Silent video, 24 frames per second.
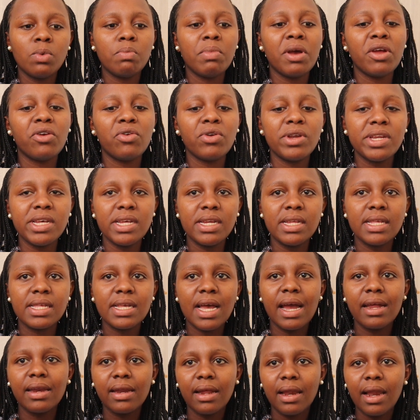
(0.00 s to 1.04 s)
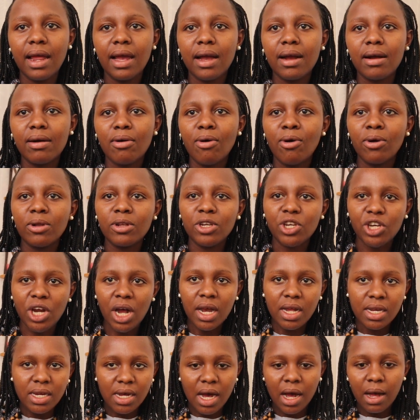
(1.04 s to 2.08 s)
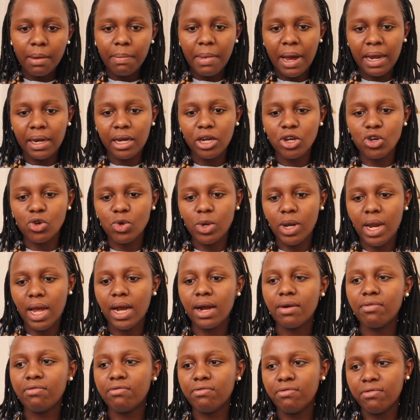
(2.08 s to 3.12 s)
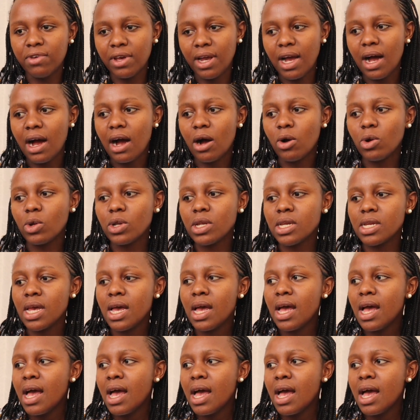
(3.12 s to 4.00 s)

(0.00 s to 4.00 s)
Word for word: my routine is kind of like all jacked up i need to like figure out